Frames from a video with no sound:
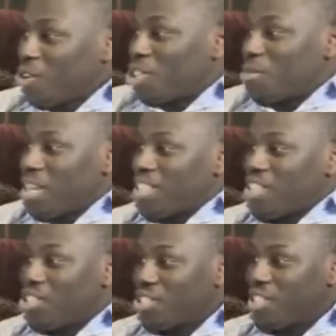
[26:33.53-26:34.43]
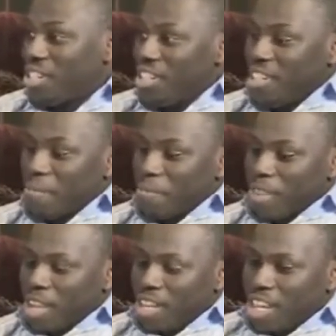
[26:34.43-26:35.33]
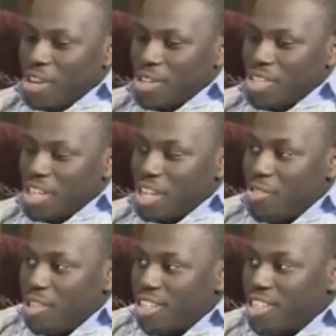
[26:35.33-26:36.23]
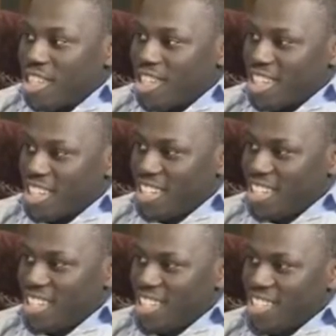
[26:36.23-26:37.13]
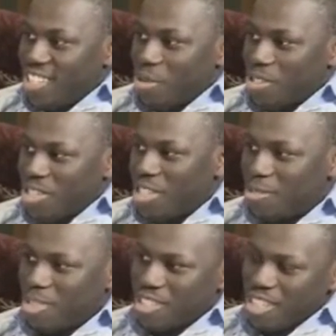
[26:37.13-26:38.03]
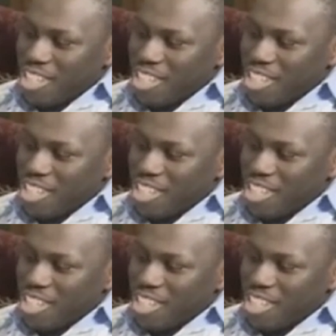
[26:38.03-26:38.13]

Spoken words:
caught my attention, and that was Festac, 77.